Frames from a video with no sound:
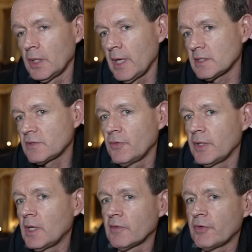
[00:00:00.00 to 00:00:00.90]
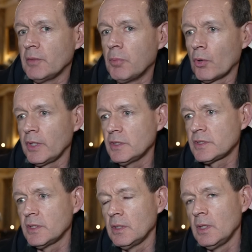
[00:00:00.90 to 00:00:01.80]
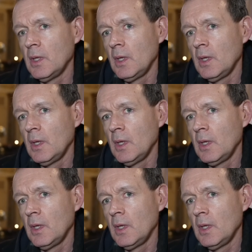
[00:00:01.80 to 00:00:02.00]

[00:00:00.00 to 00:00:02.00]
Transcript: And that's for the governing bodies to